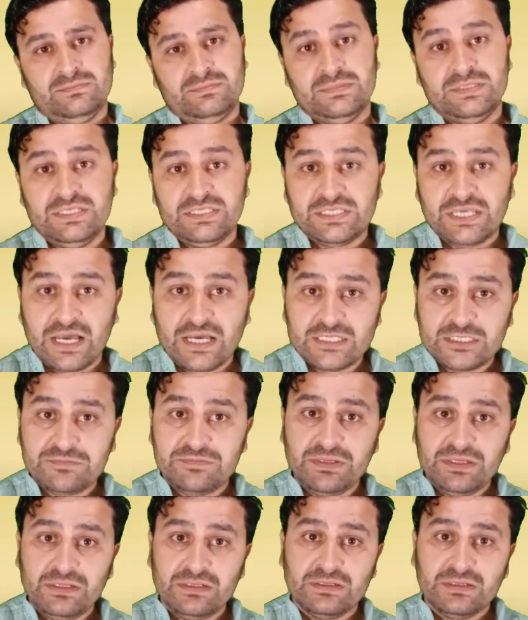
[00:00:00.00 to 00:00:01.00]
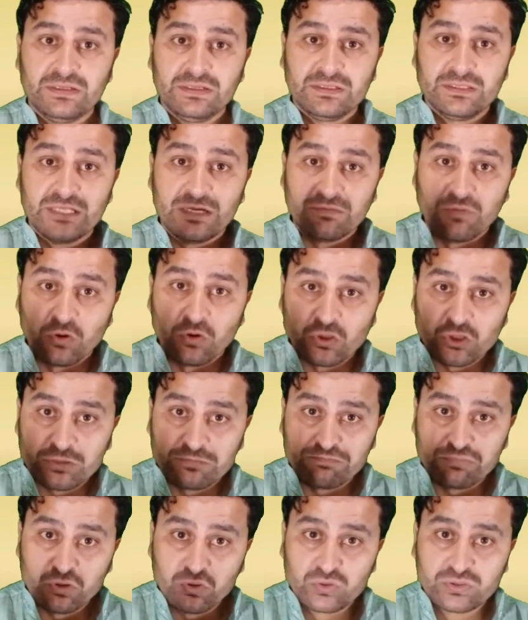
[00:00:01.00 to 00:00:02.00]
This has been the
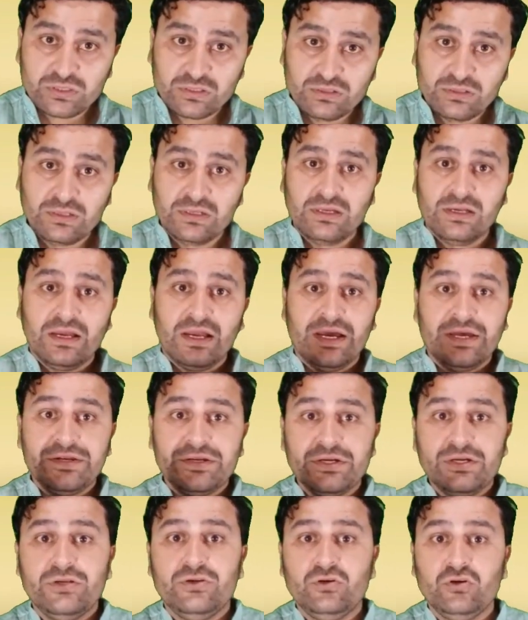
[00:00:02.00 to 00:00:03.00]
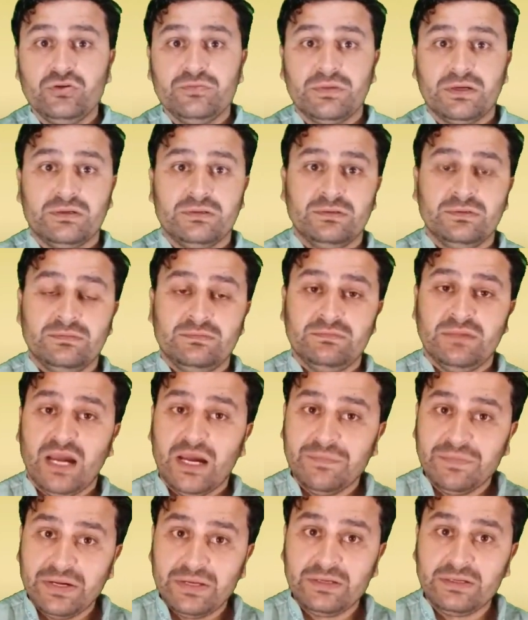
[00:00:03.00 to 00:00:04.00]
most brutal and inhuman
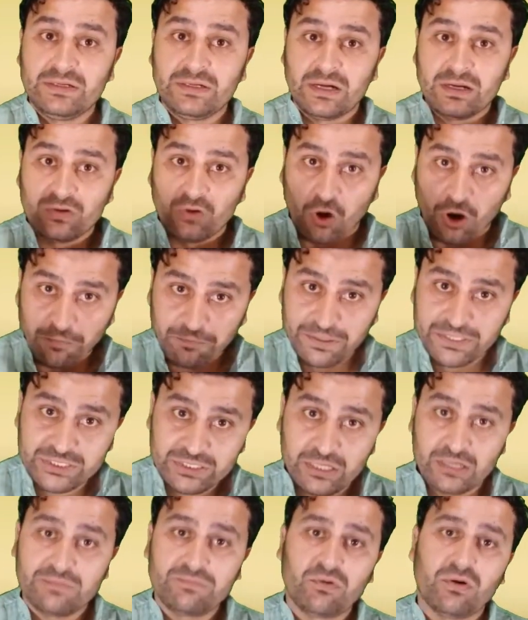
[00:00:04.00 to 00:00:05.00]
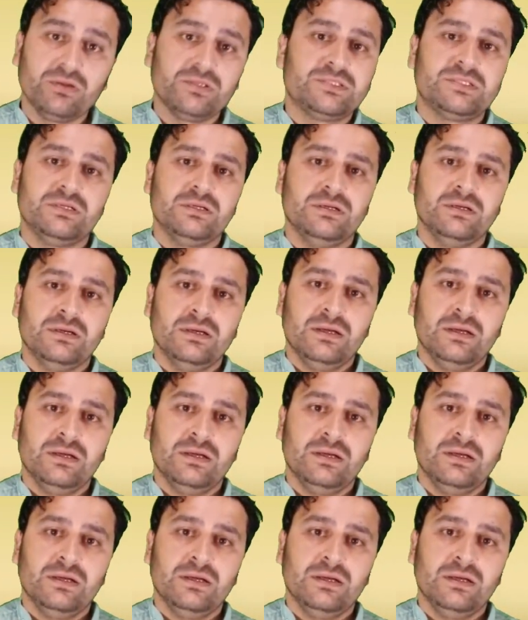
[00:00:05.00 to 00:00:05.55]
American official policy